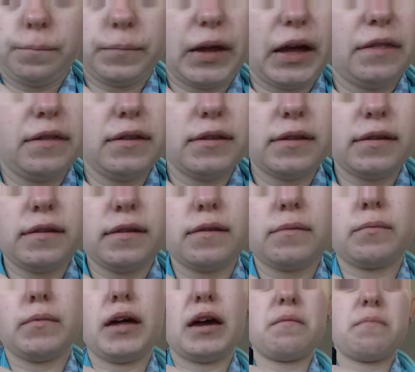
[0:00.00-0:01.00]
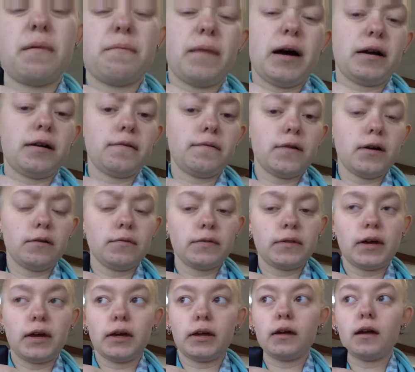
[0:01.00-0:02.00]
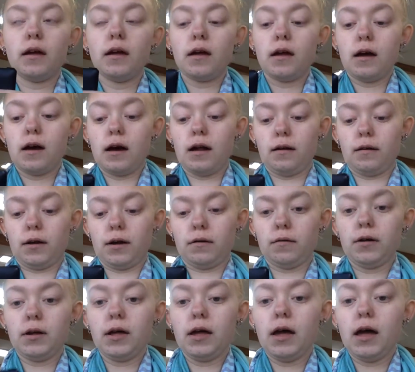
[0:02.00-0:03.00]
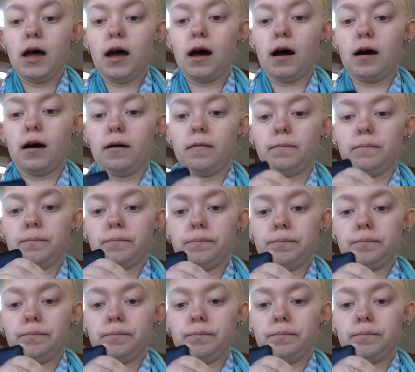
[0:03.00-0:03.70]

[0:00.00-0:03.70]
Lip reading: I think this is like my microphone thing, I don't know.